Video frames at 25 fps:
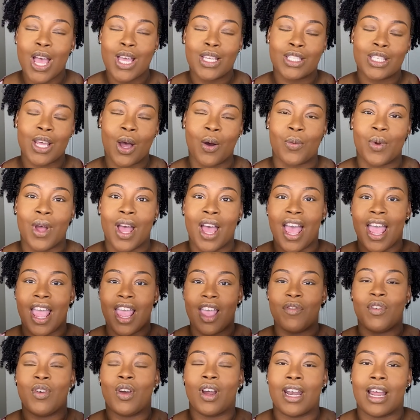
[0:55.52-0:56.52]
So
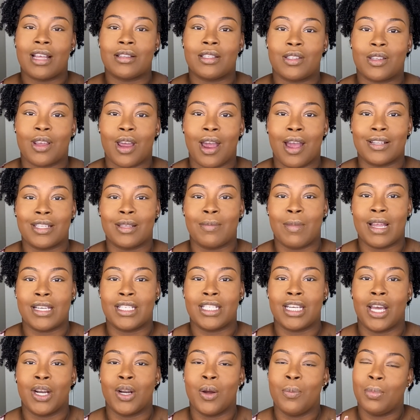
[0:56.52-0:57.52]
if you are not subscribed to my
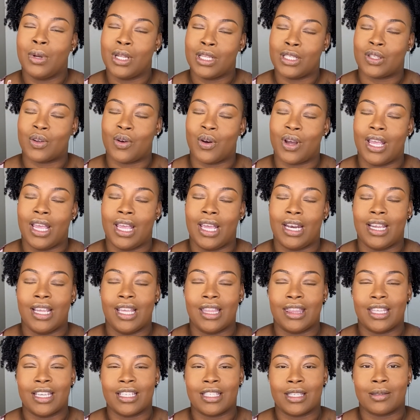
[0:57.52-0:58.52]
channel, please go ahead and
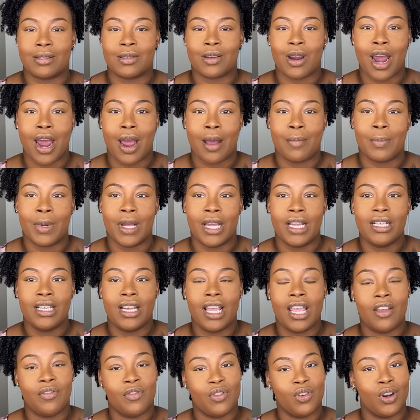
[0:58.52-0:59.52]
hit that subscribe button.
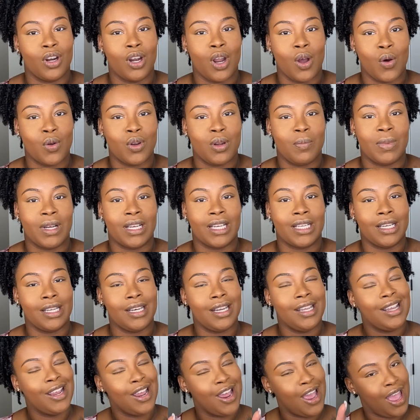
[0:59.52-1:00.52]
If you're an oldie but
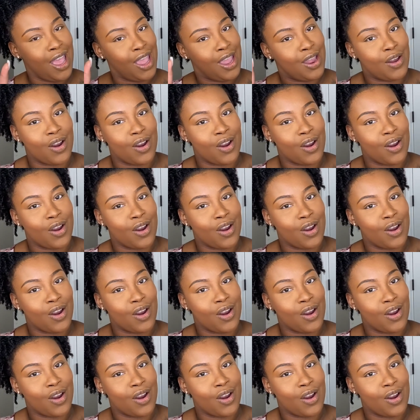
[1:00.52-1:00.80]
goodie, hey